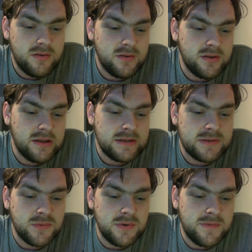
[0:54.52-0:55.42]
It's
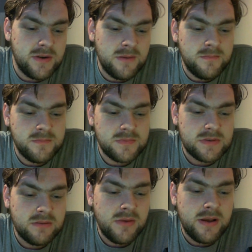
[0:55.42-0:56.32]
sort of
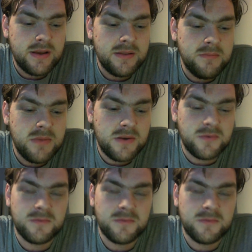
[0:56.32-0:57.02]
somewhere in the middle.